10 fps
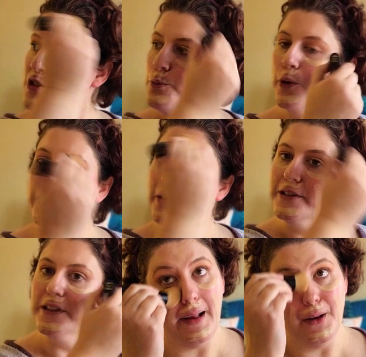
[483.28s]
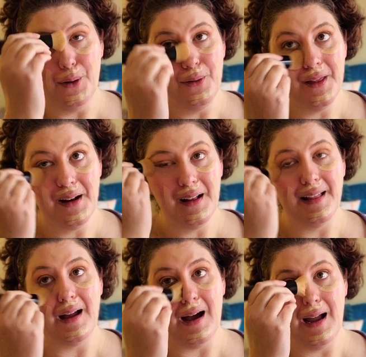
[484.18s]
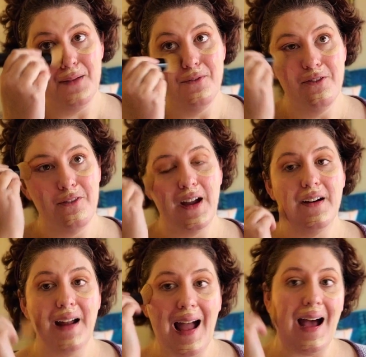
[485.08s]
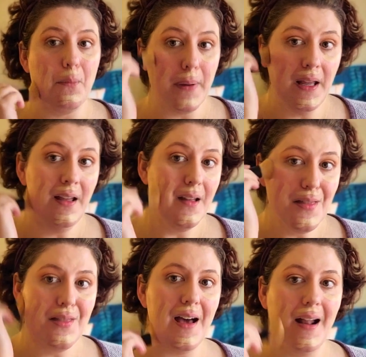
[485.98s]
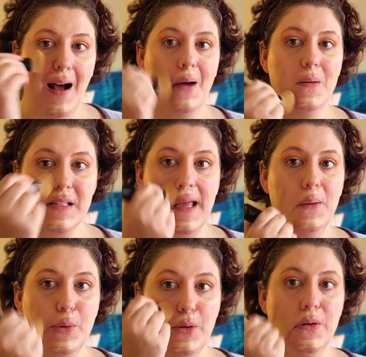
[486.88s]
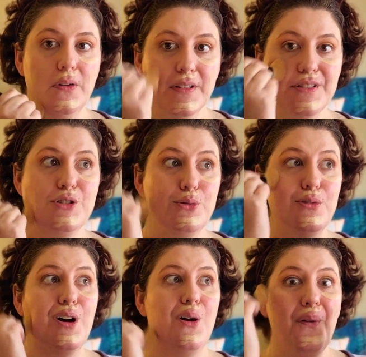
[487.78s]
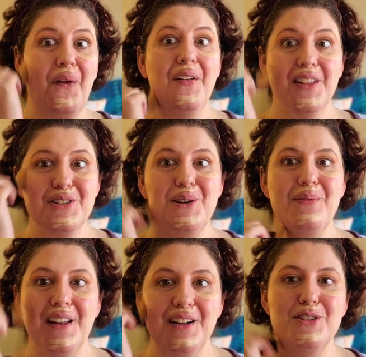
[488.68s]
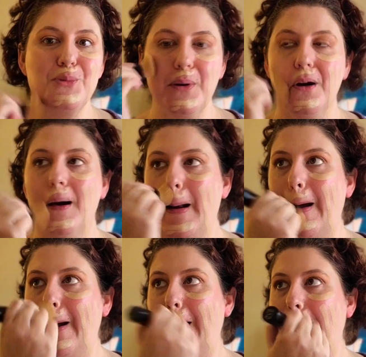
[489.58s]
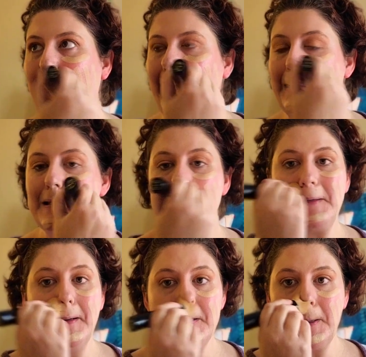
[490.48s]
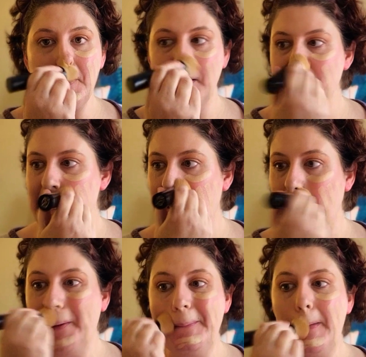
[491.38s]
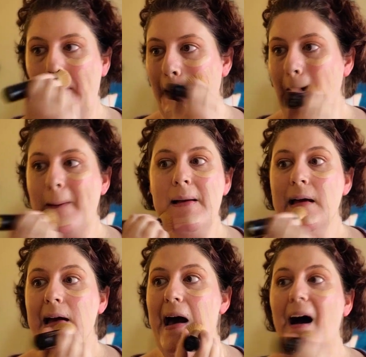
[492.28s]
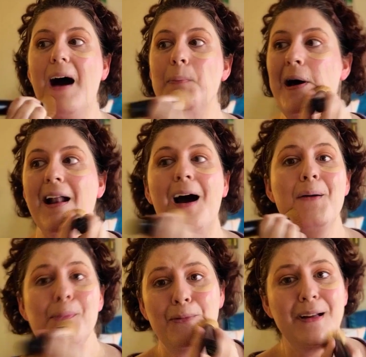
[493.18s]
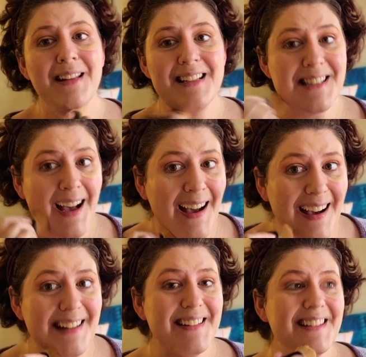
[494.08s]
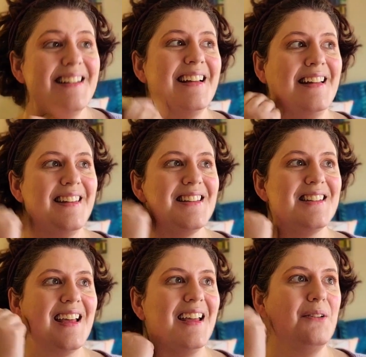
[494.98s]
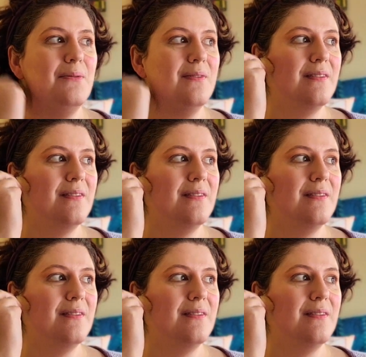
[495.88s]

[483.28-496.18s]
spoiled. I know that like I am very happy that I was able to go on the trip that I just went on. I had such a great time, but I'm really sad in the same